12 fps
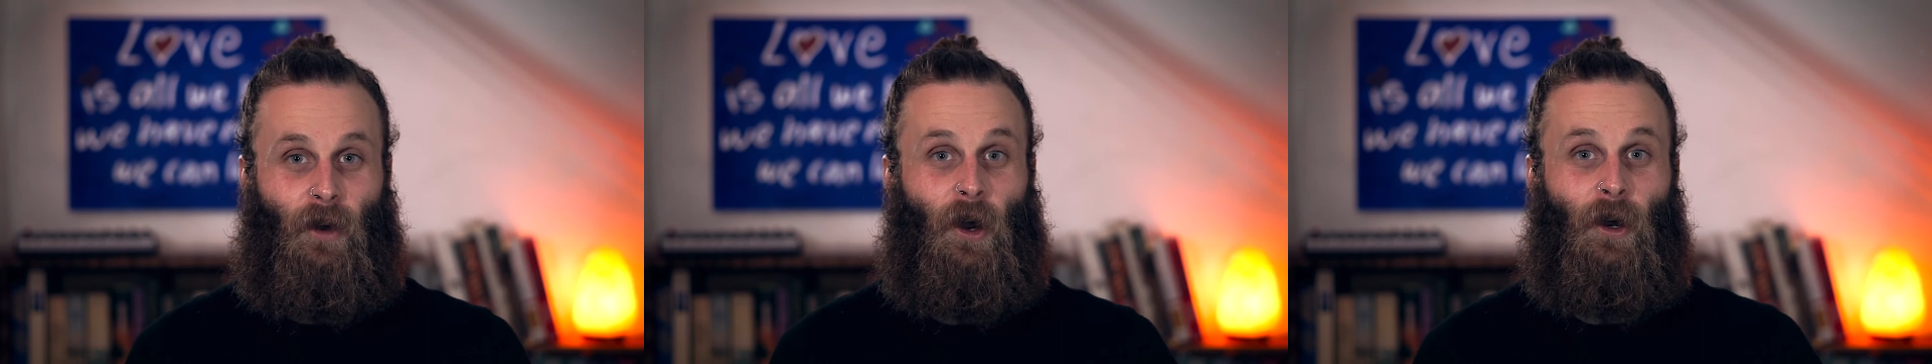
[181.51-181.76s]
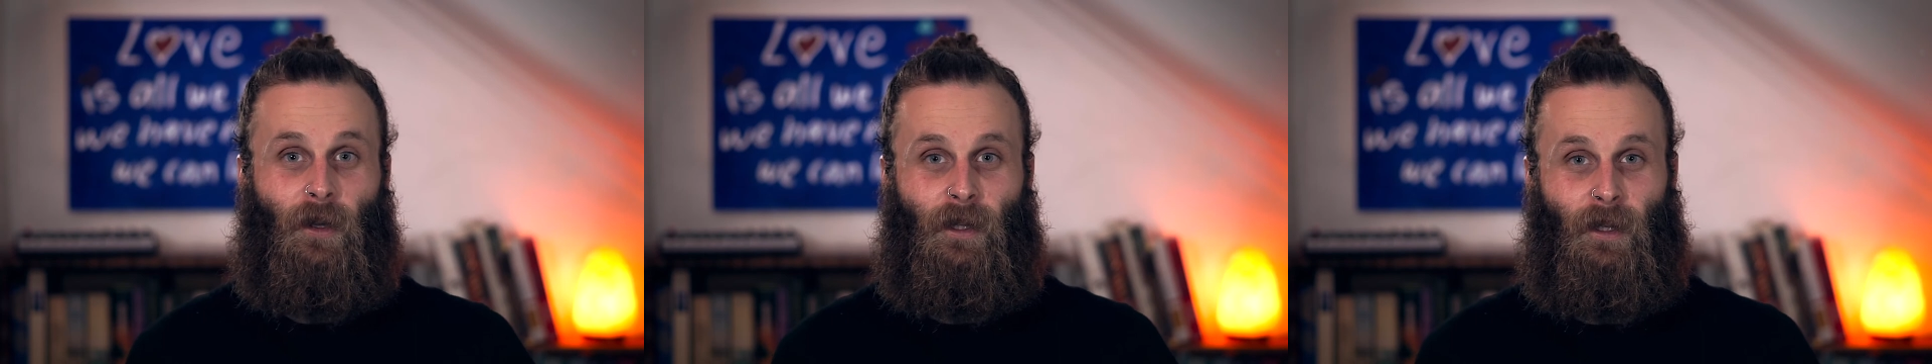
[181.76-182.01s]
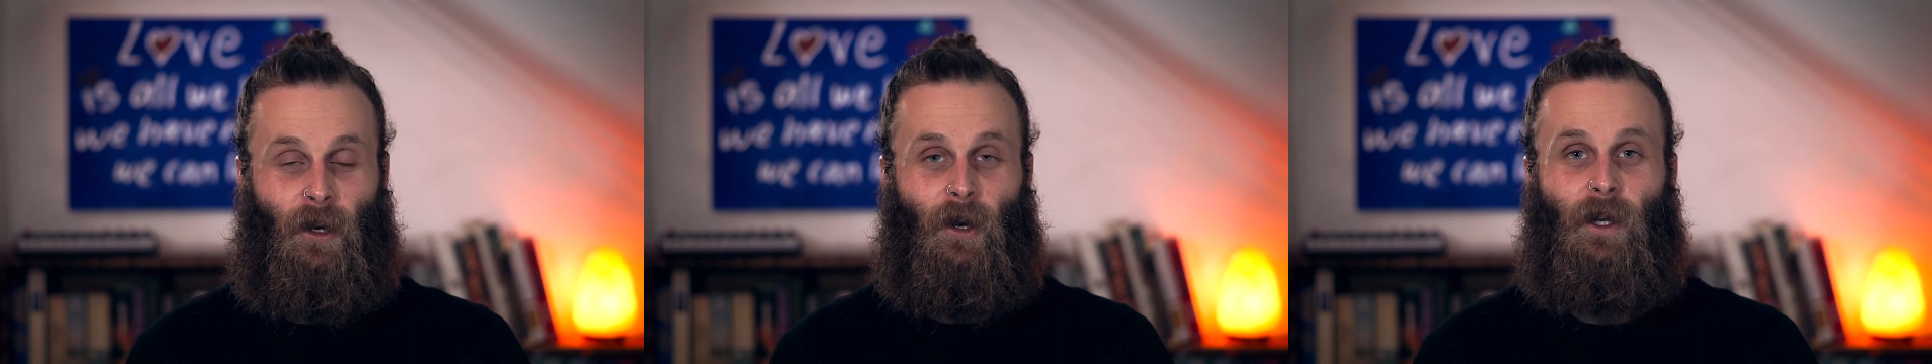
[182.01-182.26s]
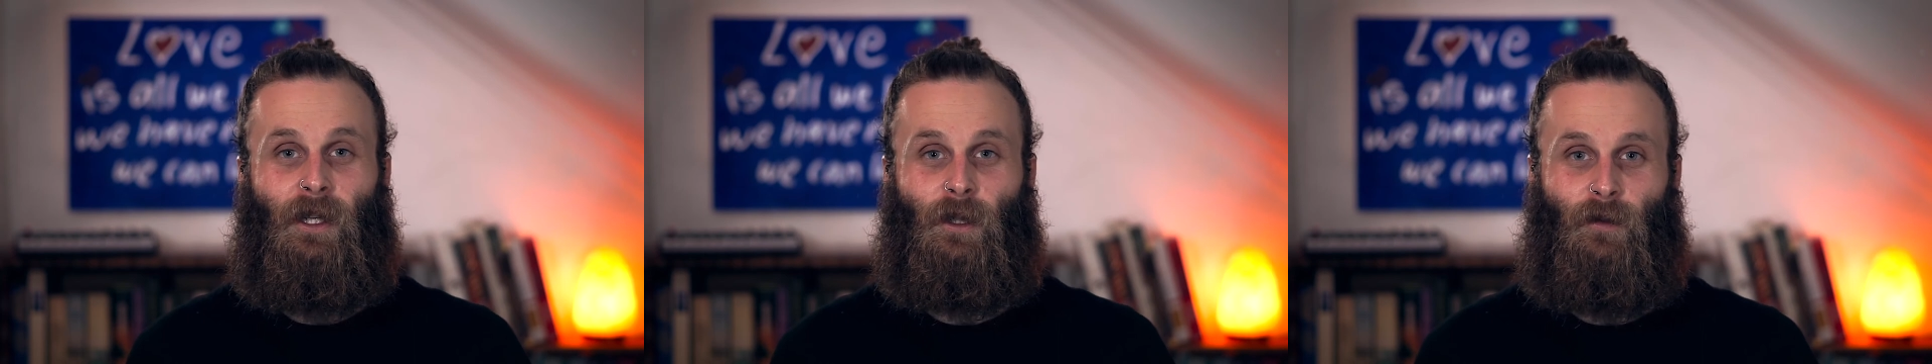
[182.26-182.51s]
heard the
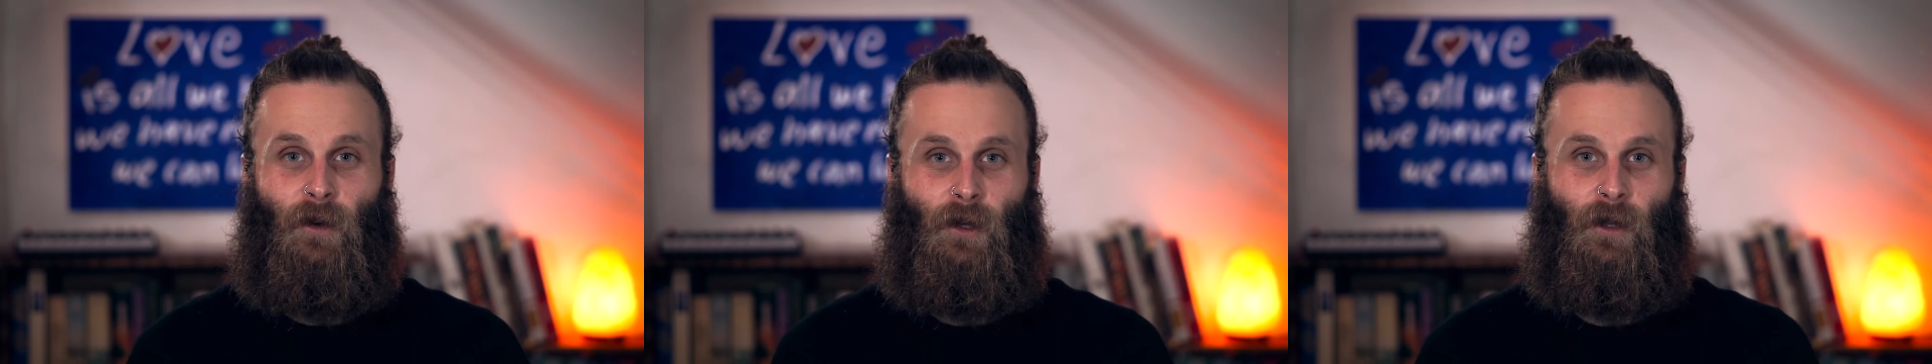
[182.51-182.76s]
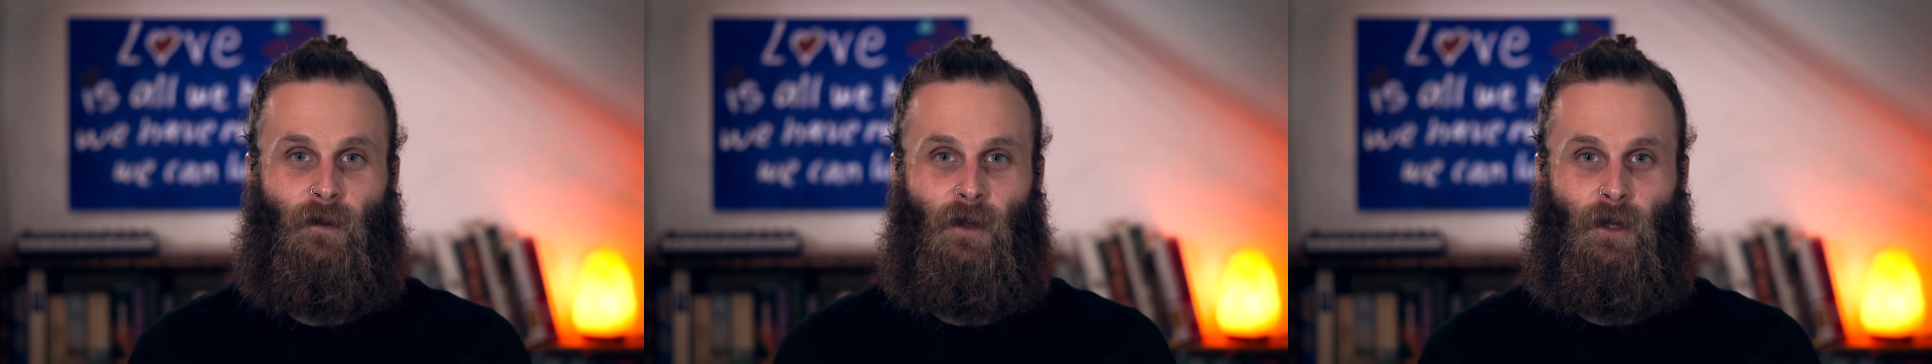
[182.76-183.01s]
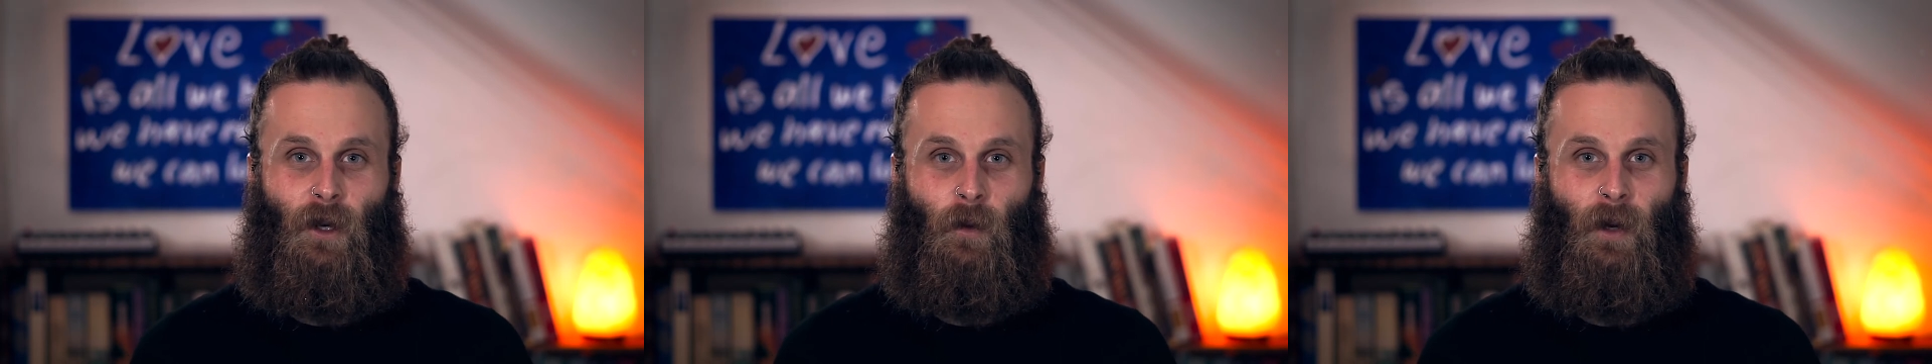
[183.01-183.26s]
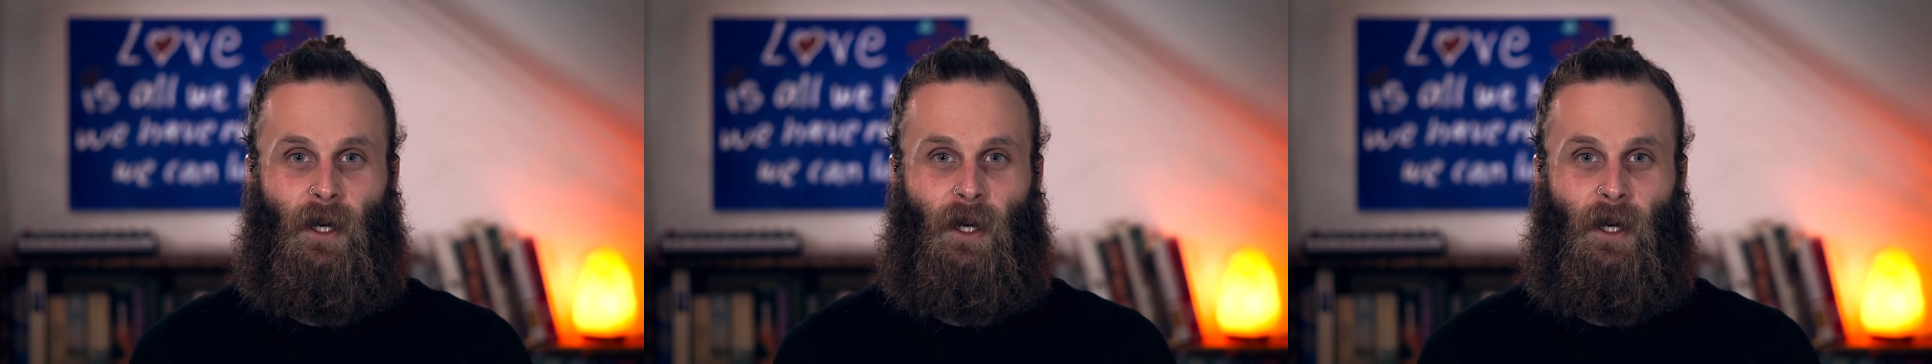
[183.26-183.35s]
earliest version of the song when